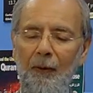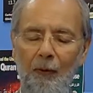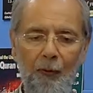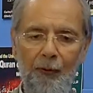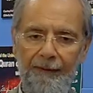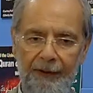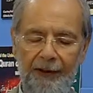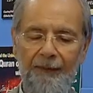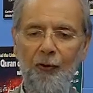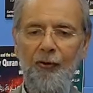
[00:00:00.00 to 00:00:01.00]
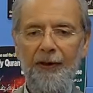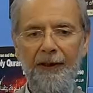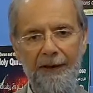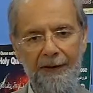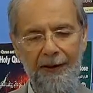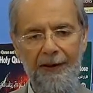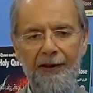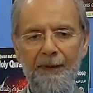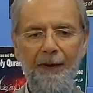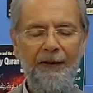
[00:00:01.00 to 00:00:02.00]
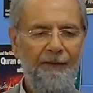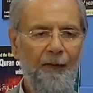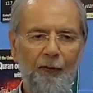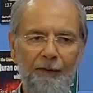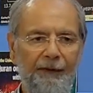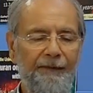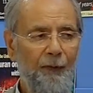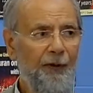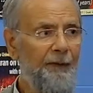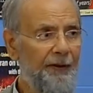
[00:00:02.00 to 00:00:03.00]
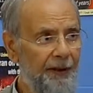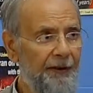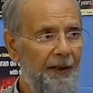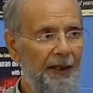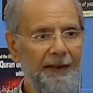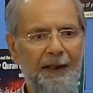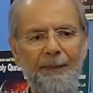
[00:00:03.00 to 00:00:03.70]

or if they're divorced again, third husband, fourth, fifth, or even sixth, like that.